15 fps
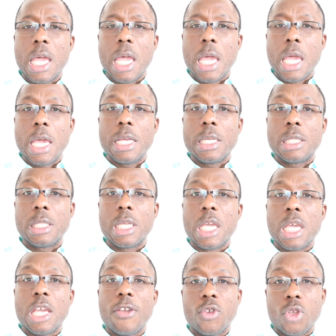is,
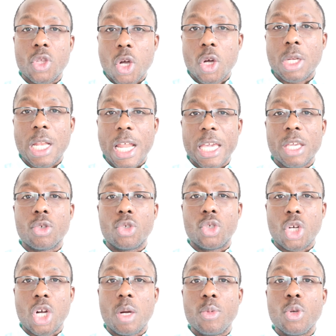if you don't like your
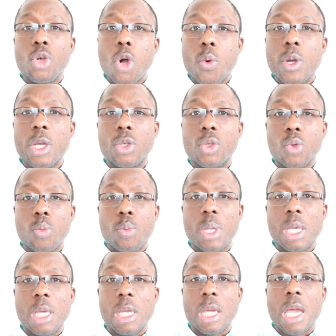job, you're going to
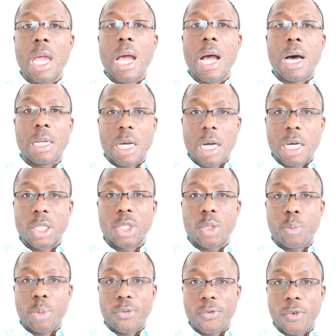be an
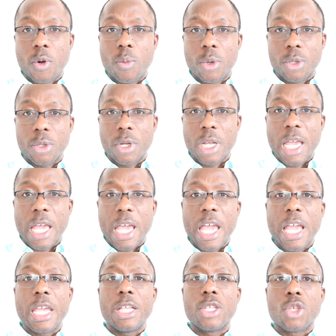underperformer,
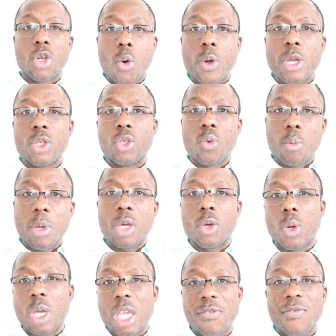and it's going to make
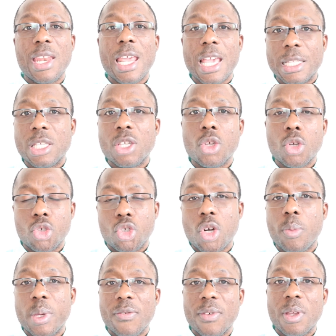you even hating your
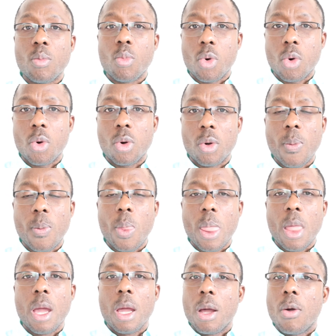job even more.
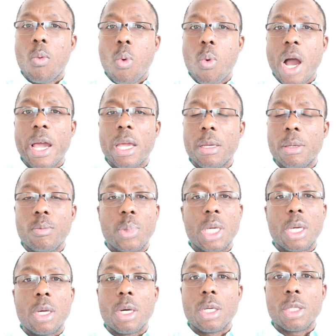Why?
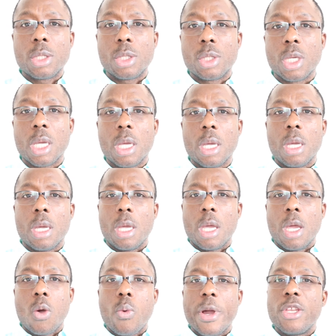Because
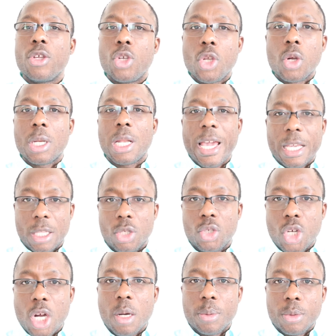when you don't like the
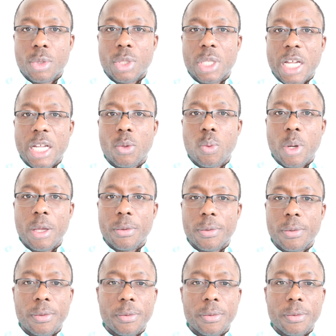job to start with,